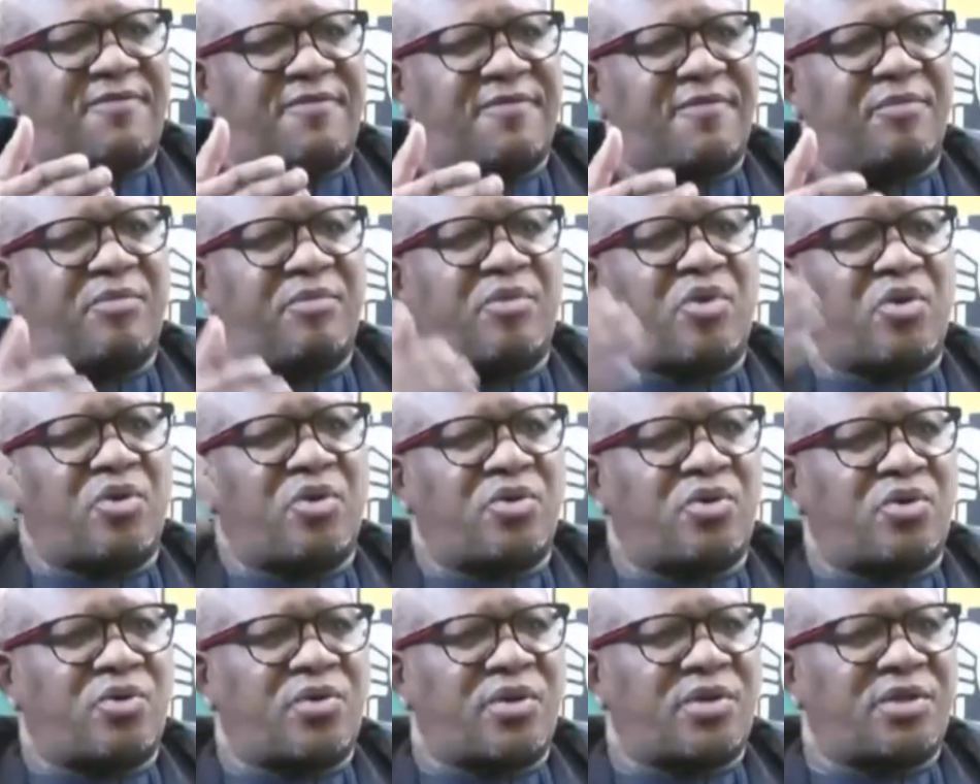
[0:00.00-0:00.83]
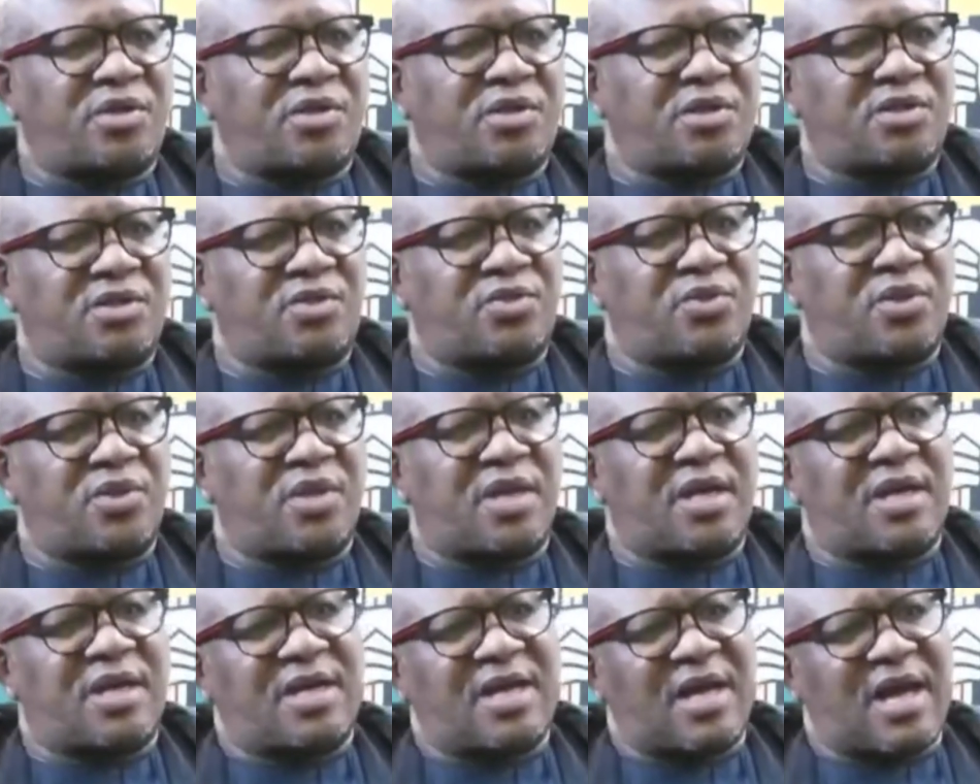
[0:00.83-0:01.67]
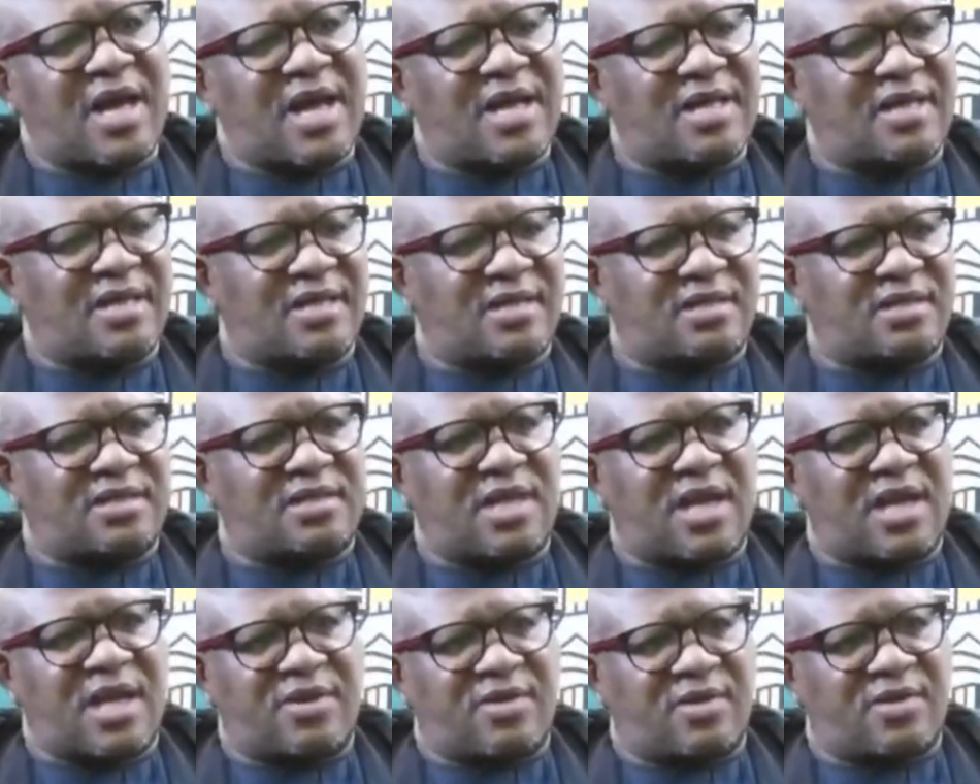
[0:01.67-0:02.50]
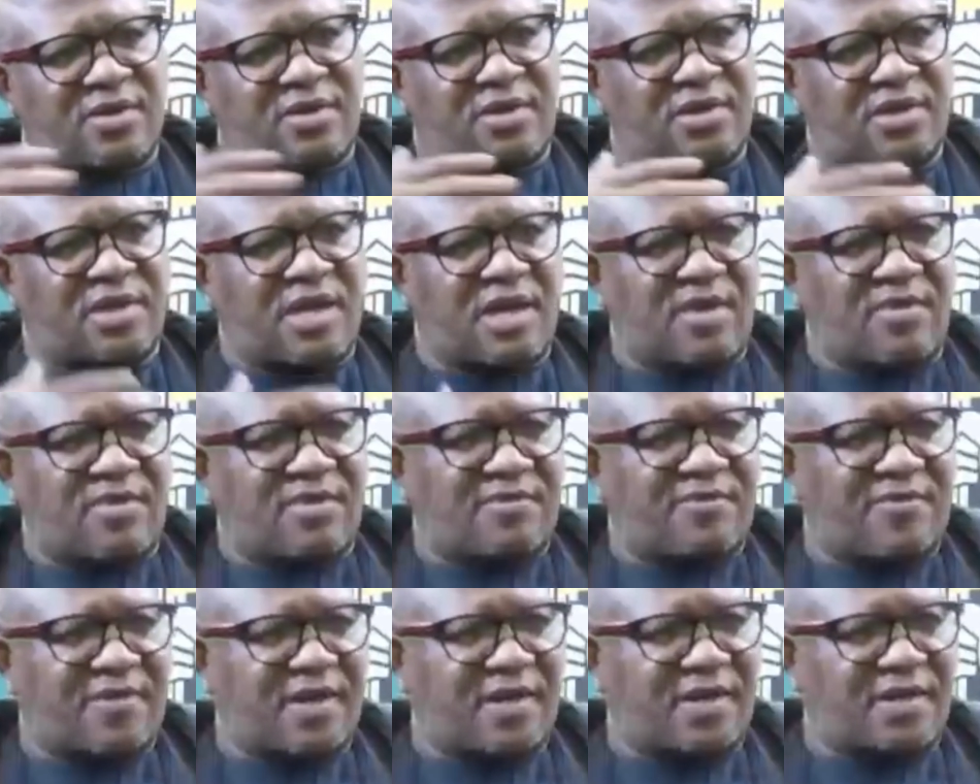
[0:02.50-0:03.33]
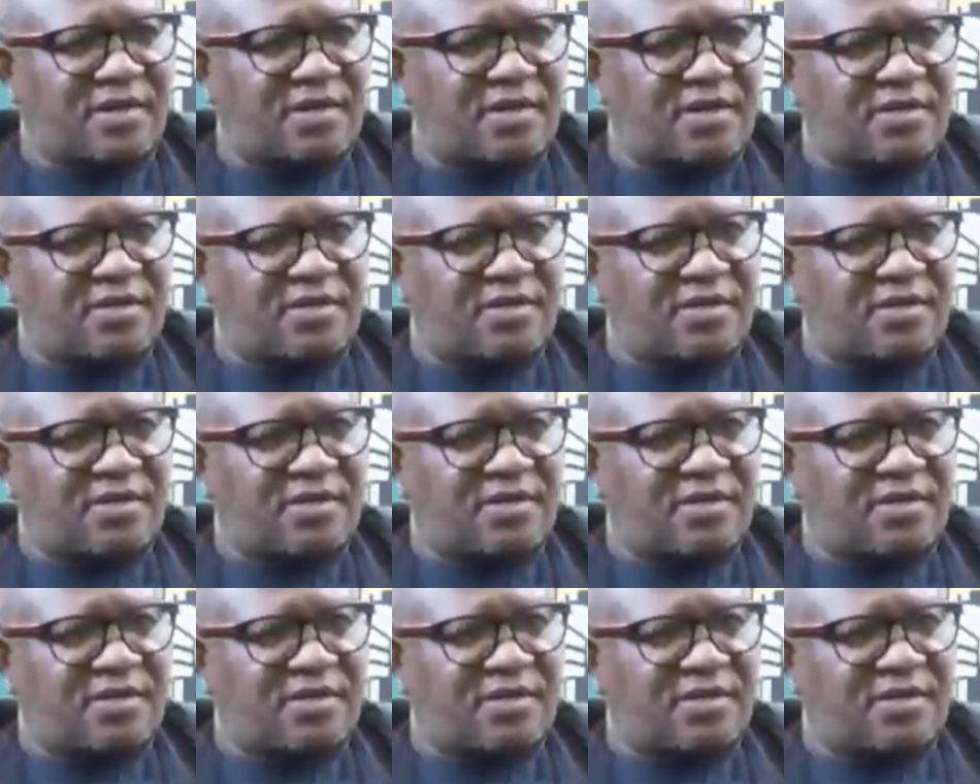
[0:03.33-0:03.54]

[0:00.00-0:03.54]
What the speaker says: Mkondo Wesizwe, and others are not our friends.